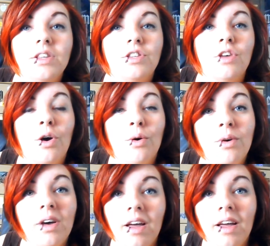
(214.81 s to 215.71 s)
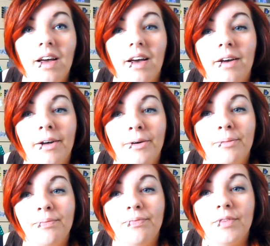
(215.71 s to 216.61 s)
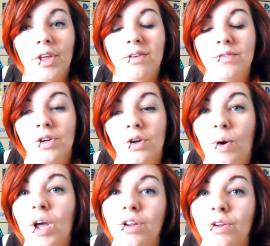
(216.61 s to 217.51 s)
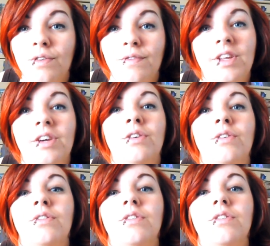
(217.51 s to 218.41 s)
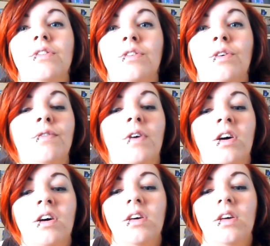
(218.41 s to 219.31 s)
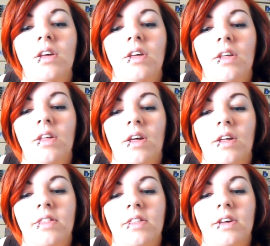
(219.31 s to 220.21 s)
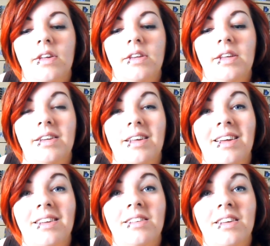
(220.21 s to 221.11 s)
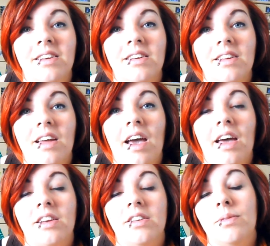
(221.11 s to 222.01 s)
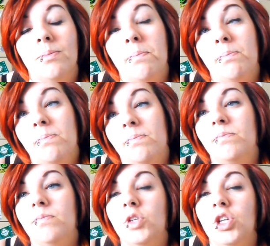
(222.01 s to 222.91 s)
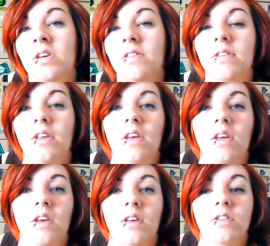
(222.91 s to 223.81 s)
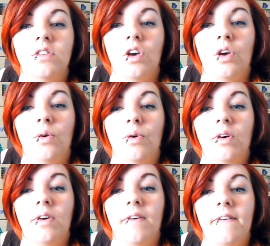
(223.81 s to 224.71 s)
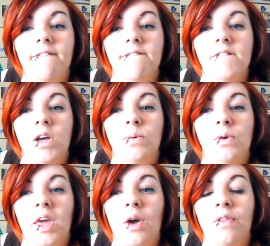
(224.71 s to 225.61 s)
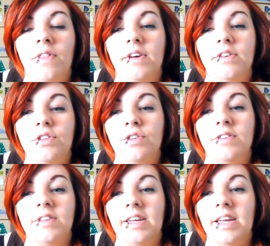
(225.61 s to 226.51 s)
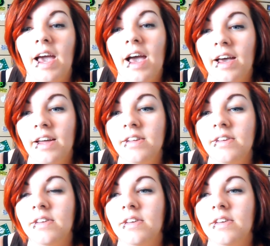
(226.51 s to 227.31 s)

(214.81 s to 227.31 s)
So I've done quite a lot of videos so far that need editing and shit, so I will get on that as soon as I can,